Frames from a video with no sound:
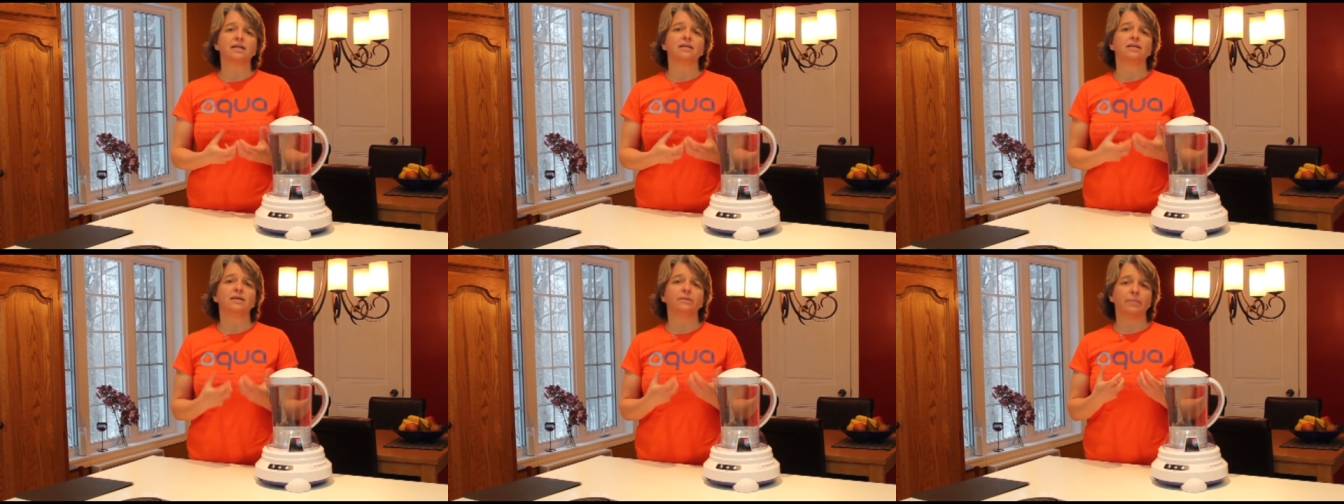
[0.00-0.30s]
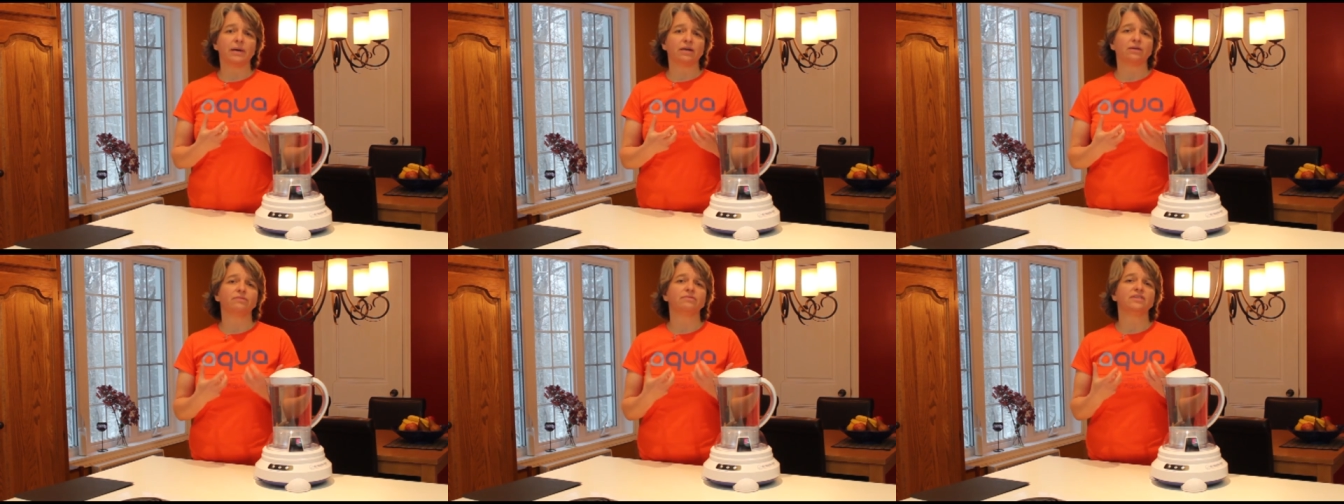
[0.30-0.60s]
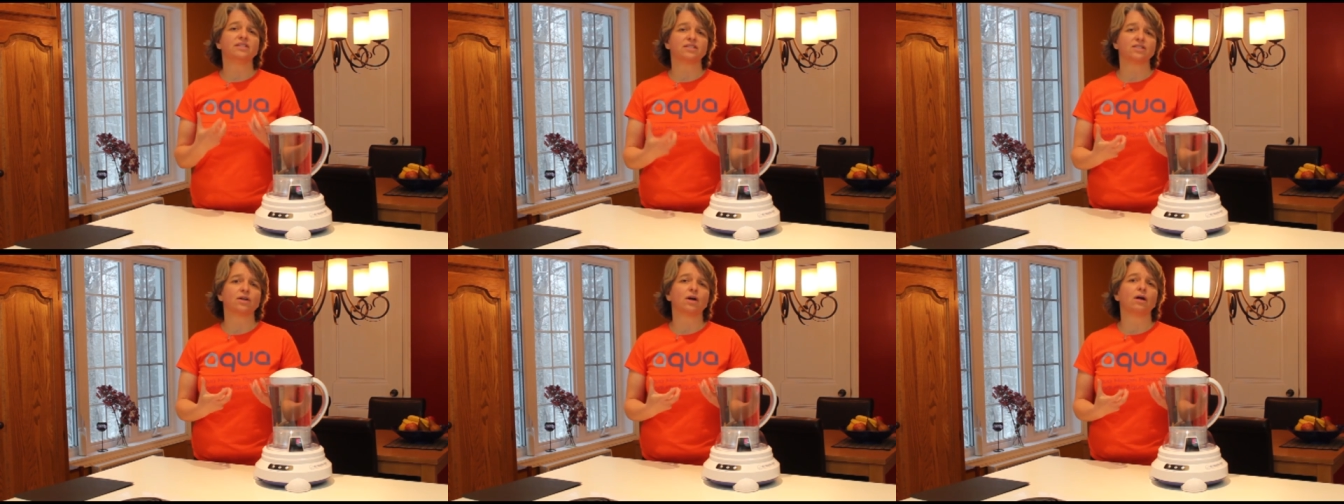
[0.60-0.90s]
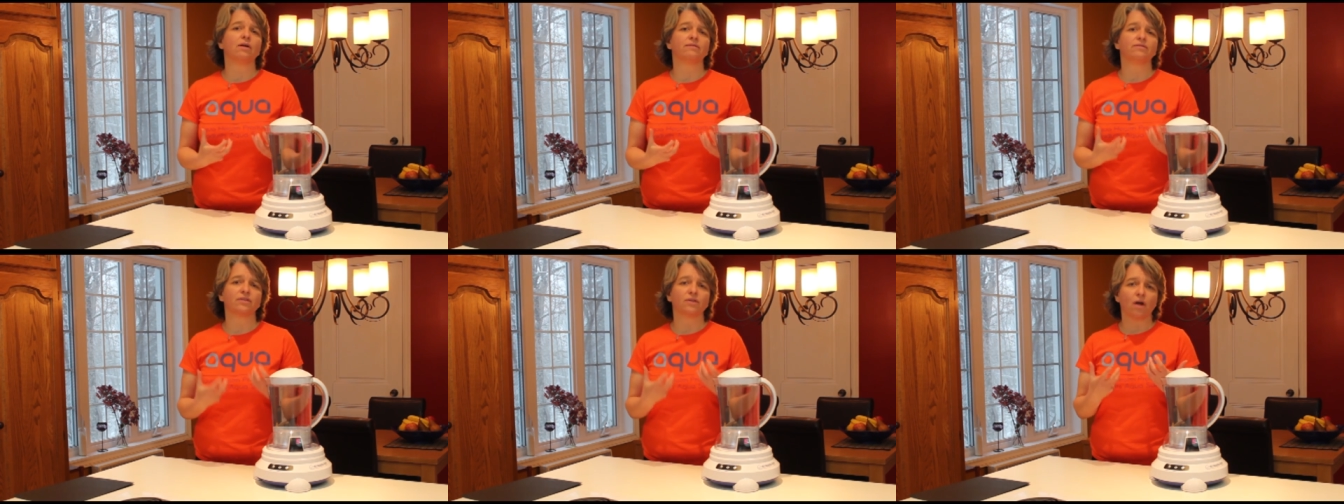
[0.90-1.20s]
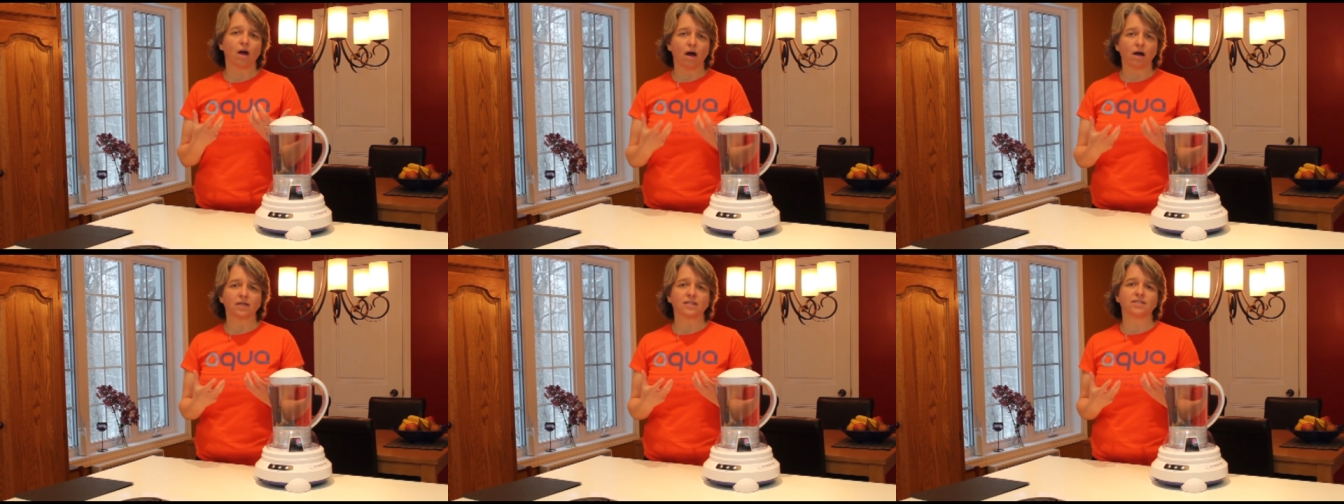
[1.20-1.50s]
the amount of dissolved
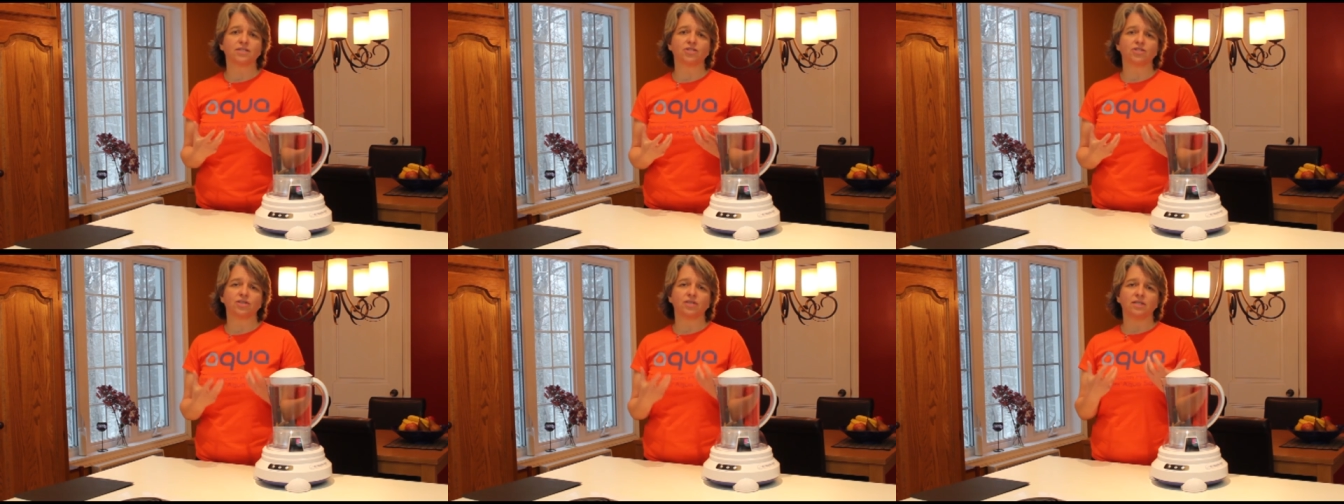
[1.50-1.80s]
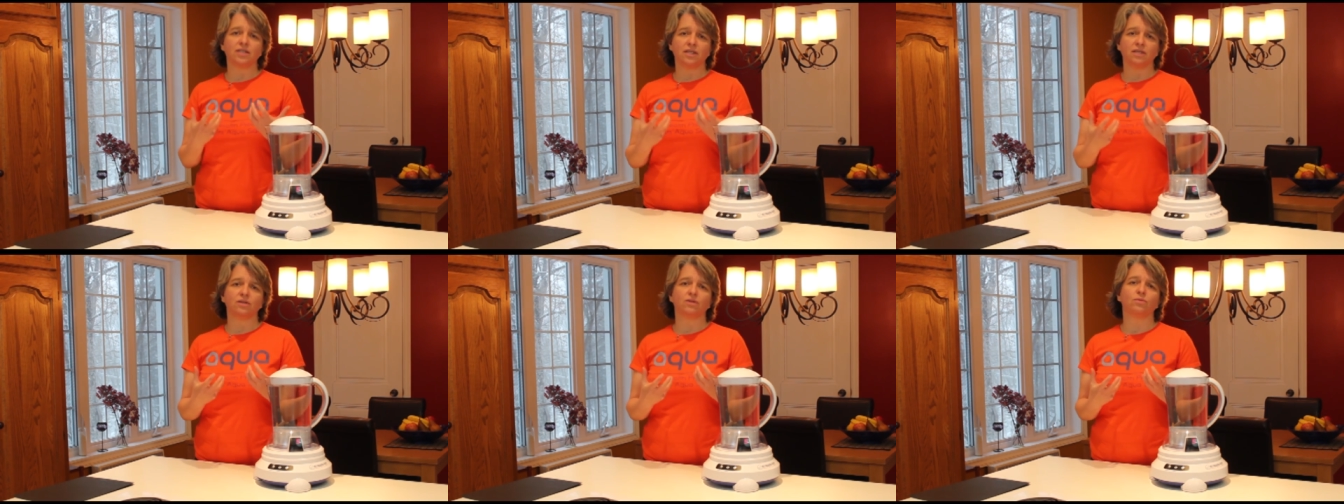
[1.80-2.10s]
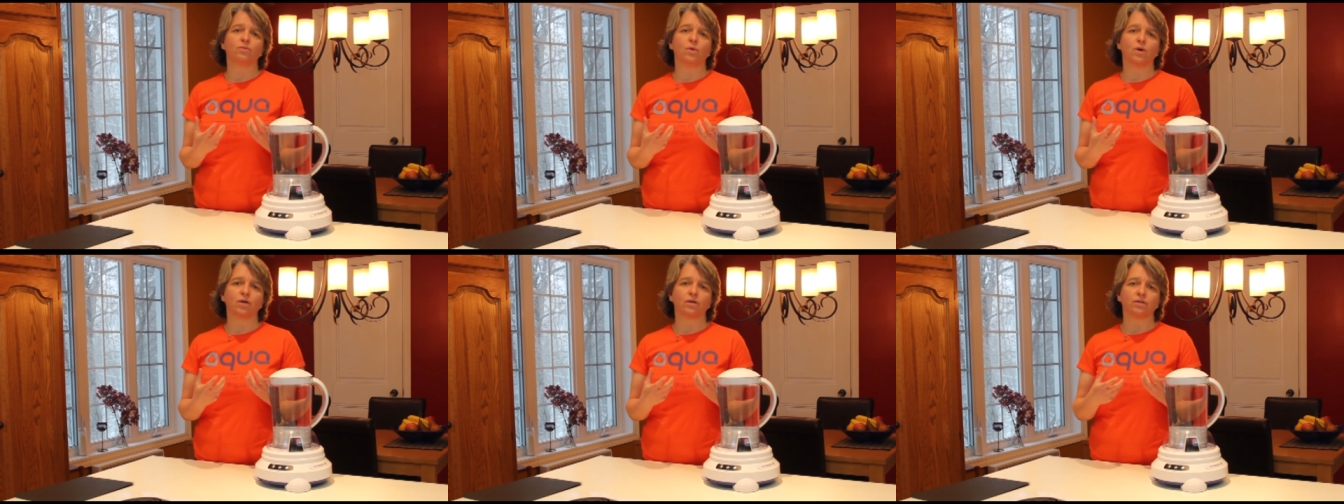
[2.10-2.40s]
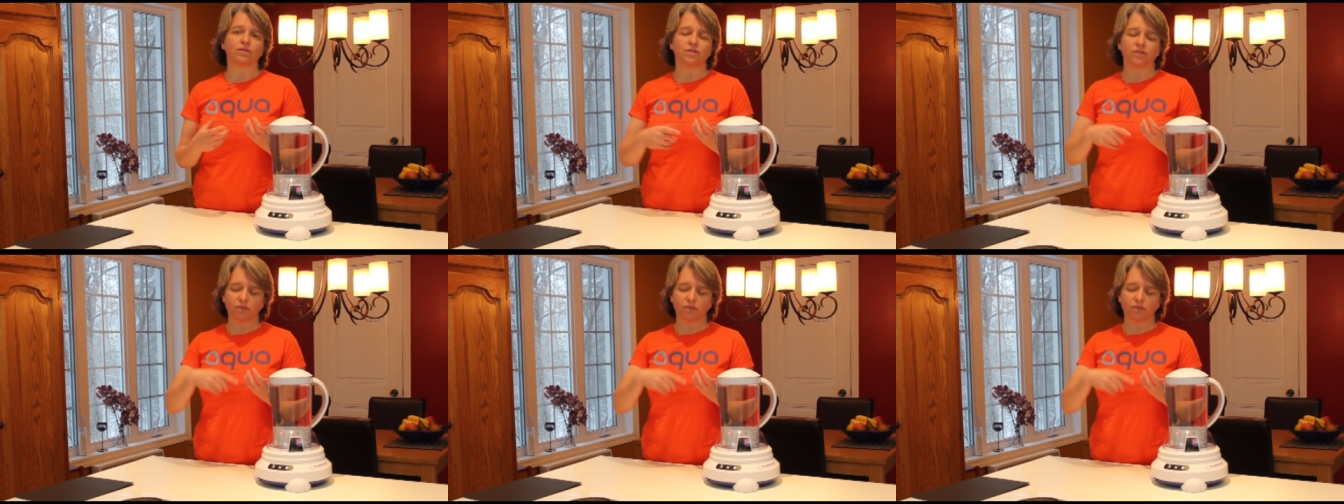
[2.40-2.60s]
oxygen in the water.